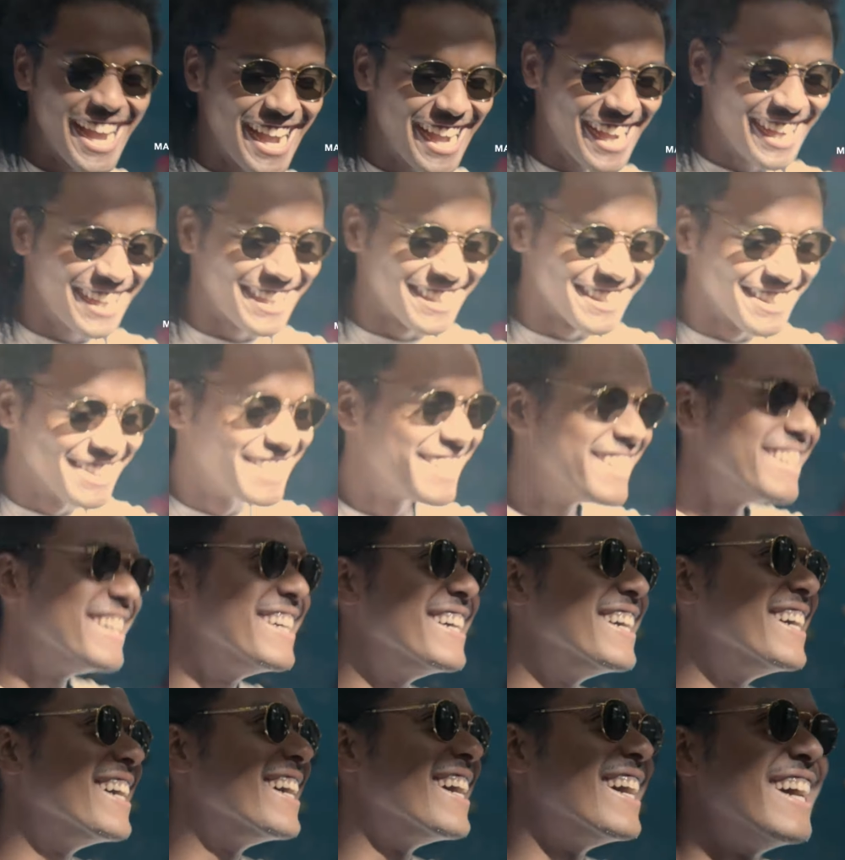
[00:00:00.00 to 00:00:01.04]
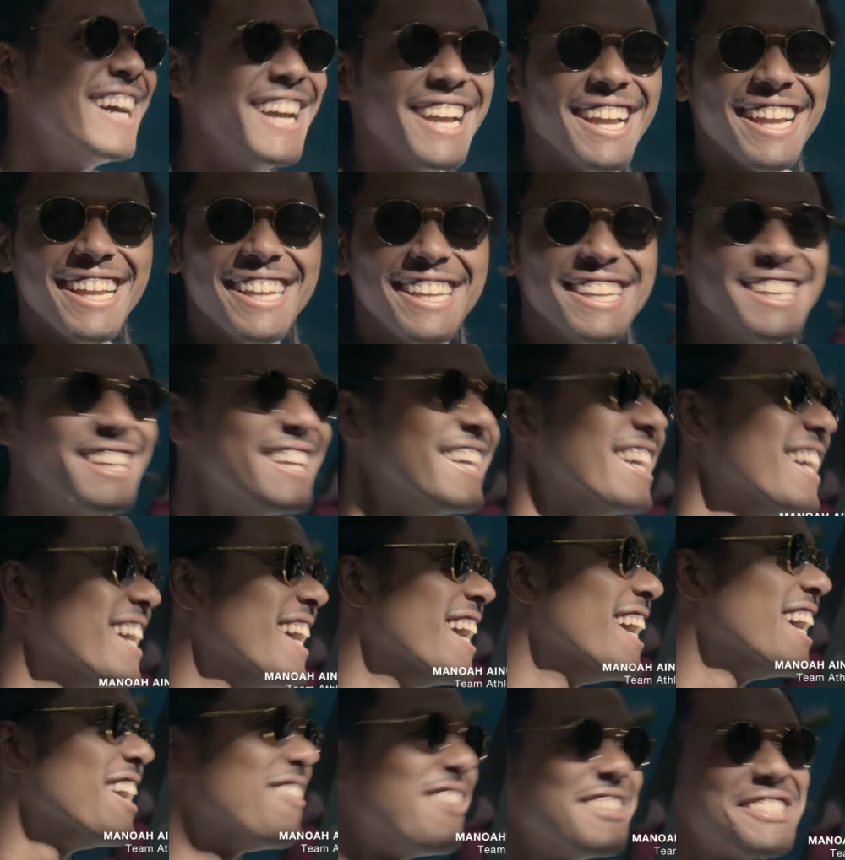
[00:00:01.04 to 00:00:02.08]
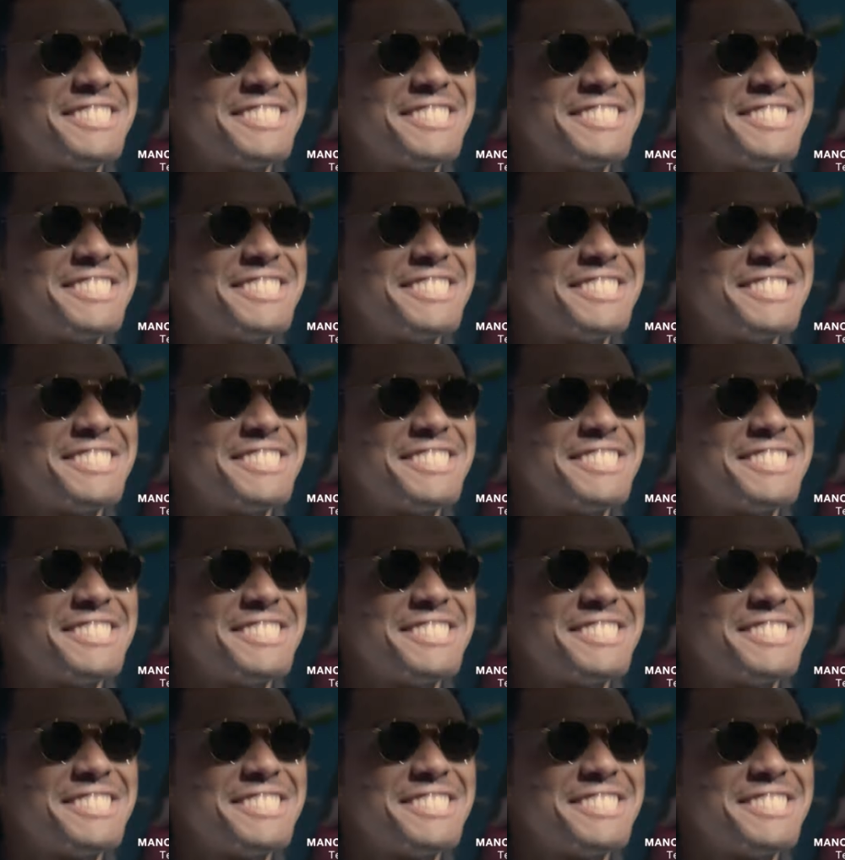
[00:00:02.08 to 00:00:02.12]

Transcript: I could care less, like, about, you know, how people